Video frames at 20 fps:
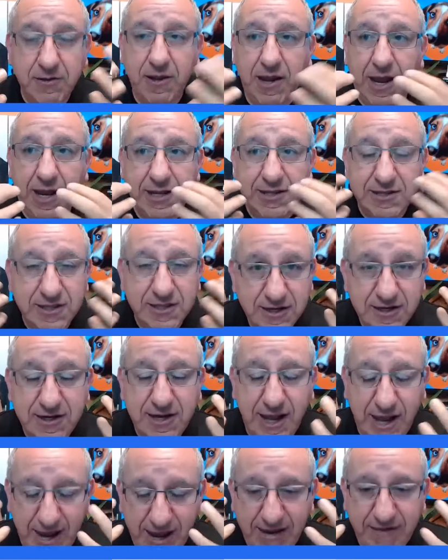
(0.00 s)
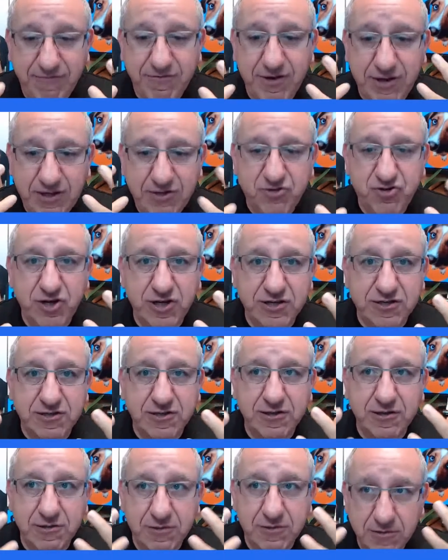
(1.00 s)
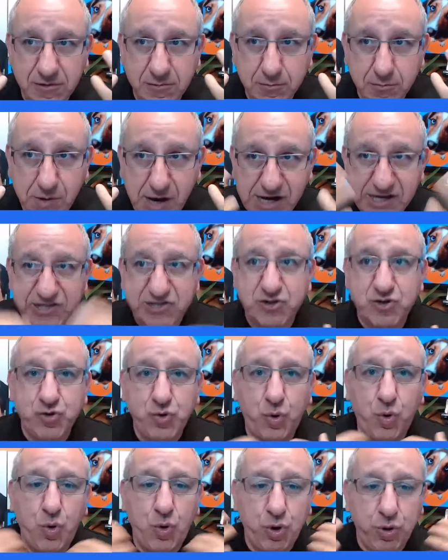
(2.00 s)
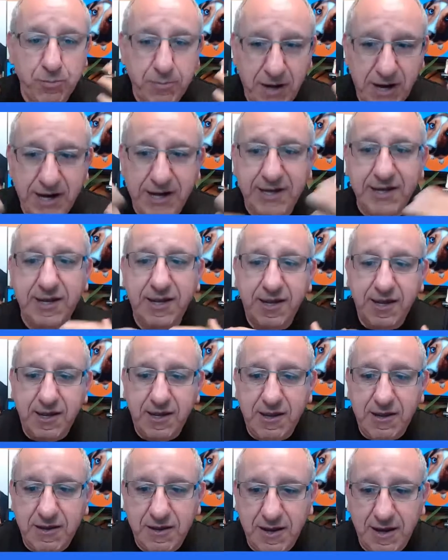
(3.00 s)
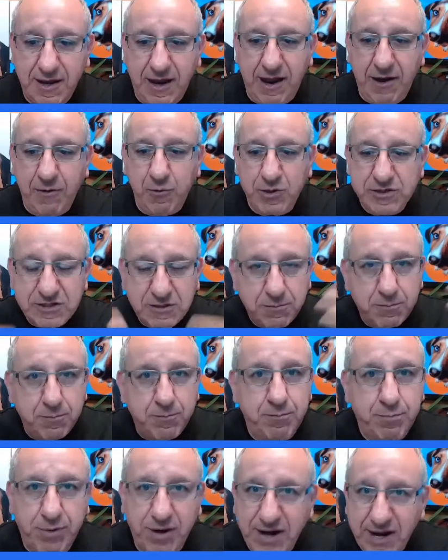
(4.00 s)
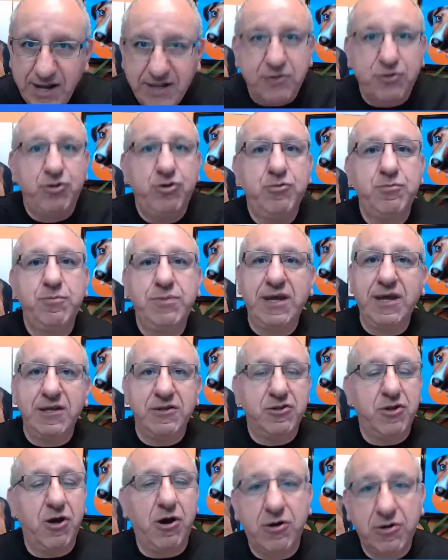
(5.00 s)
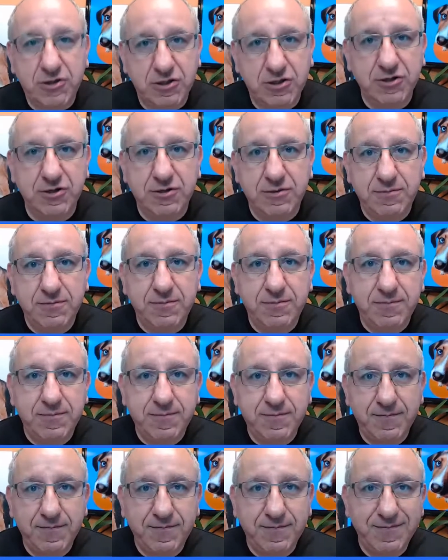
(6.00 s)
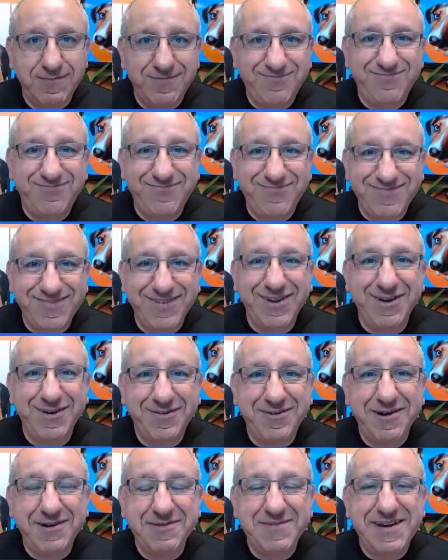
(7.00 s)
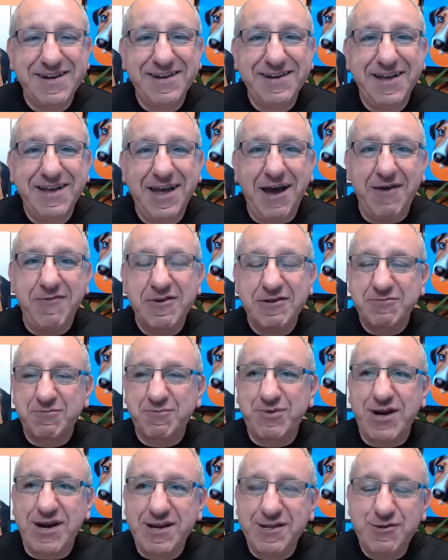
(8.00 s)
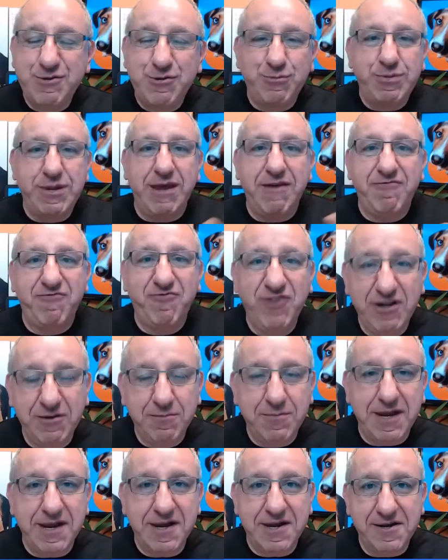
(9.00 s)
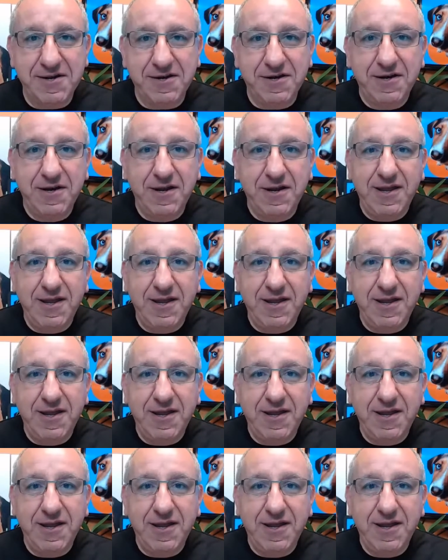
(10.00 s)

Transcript: I didn't have interest in my soul. I wasn't bred to be a doctor. You know what I mean? I was bred to be a filmmaker.